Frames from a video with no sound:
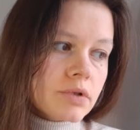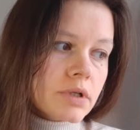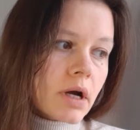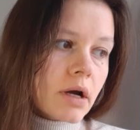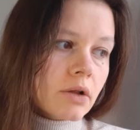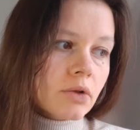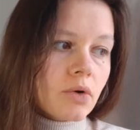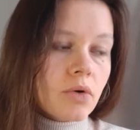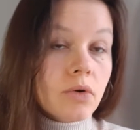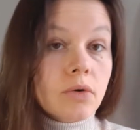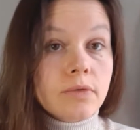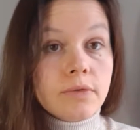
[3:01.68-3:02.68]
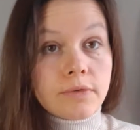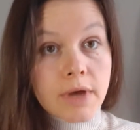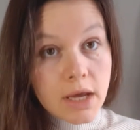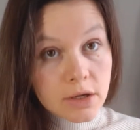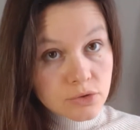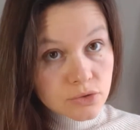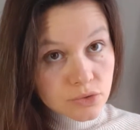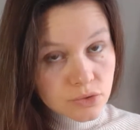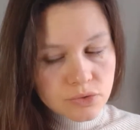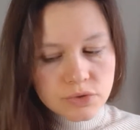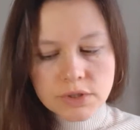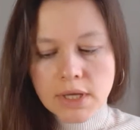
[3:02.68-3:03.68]
dialogue
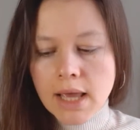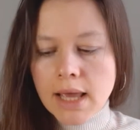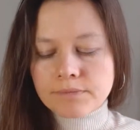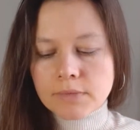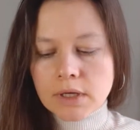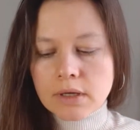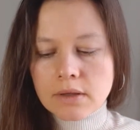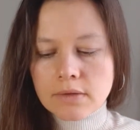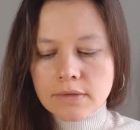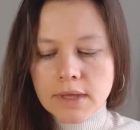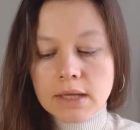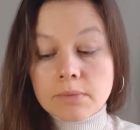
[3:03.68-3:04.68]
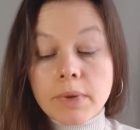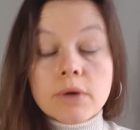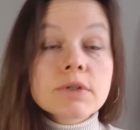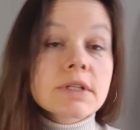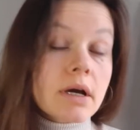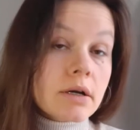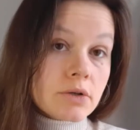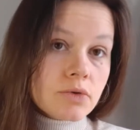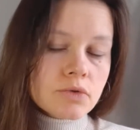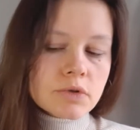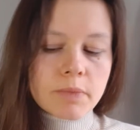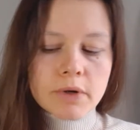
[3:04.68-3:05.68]
Phaedrus, uh, then
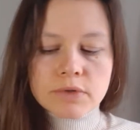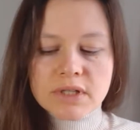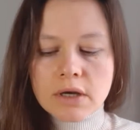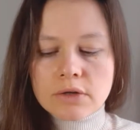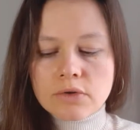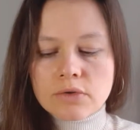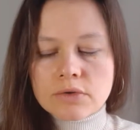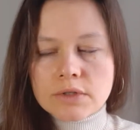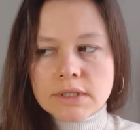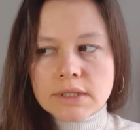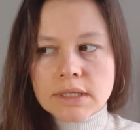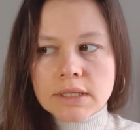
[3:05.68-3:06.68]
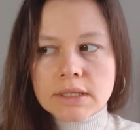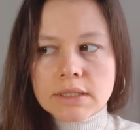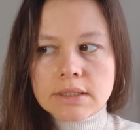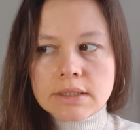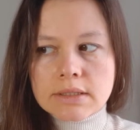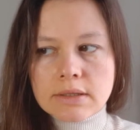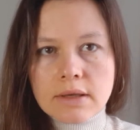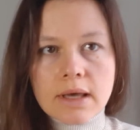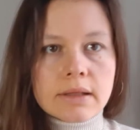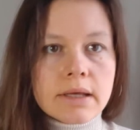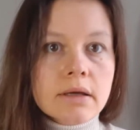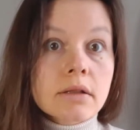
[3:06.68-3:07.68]
Pausanias. Pausanias, he is
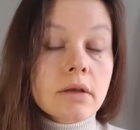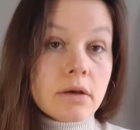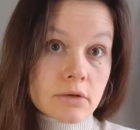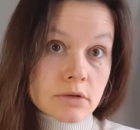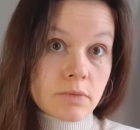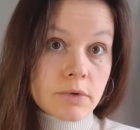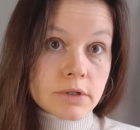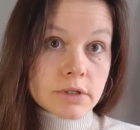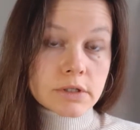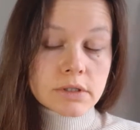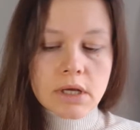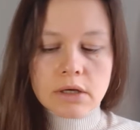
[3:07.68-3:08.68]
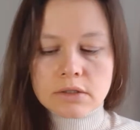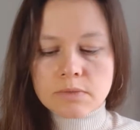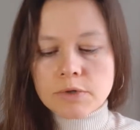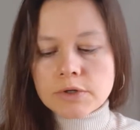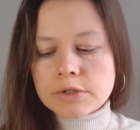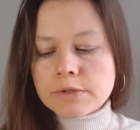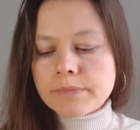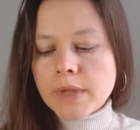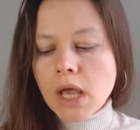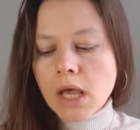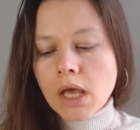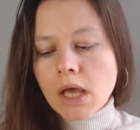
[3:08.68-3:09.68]
the legal expert. expert.
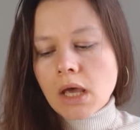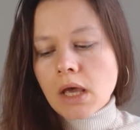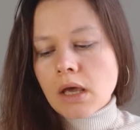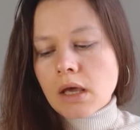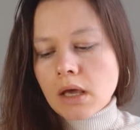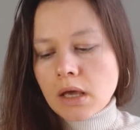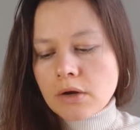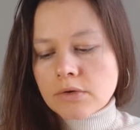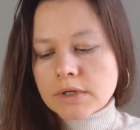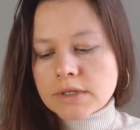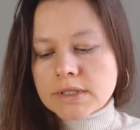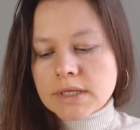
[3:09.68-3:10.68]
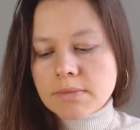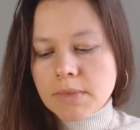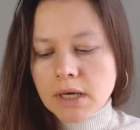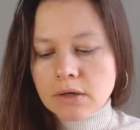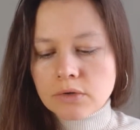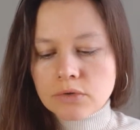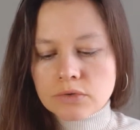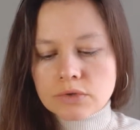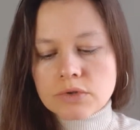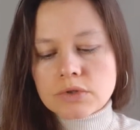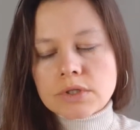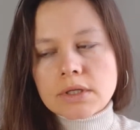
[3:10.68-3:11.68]

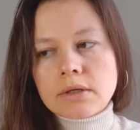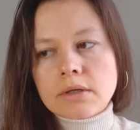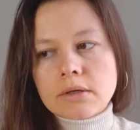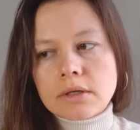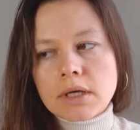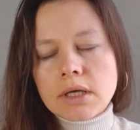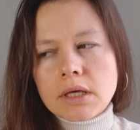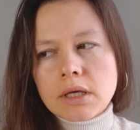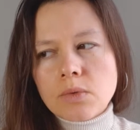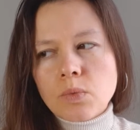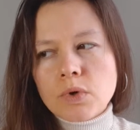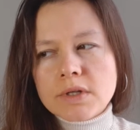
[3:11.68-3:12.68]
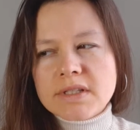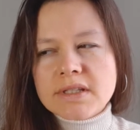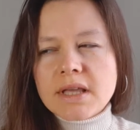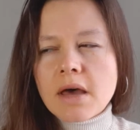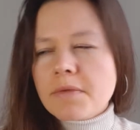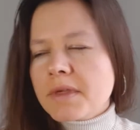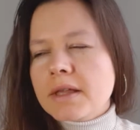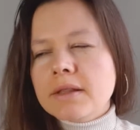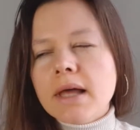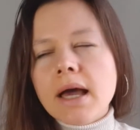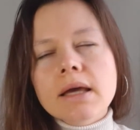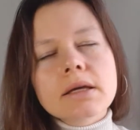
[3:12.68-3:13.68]
Eryximachus. Uh, he was something
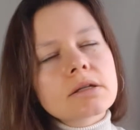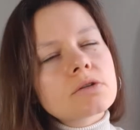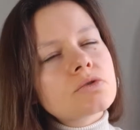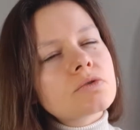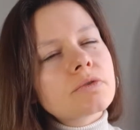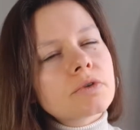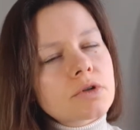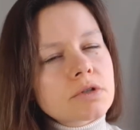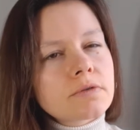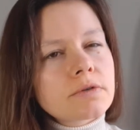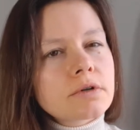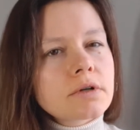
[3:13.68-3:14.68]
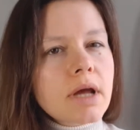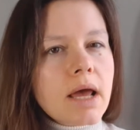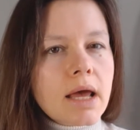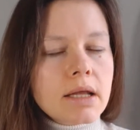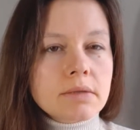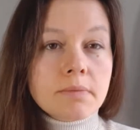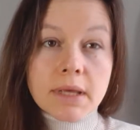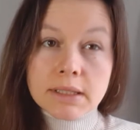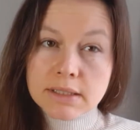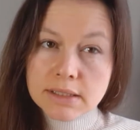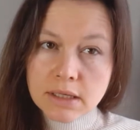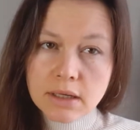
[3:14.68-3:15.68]
like natural philosopher and
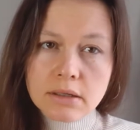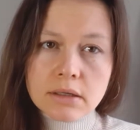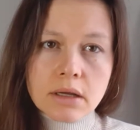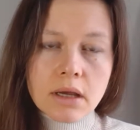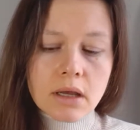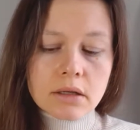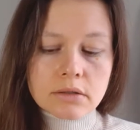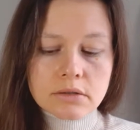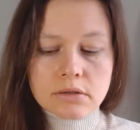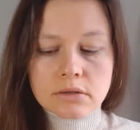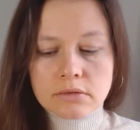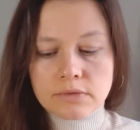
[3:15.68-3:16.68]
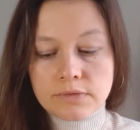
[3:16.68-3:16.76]
medicine and uh,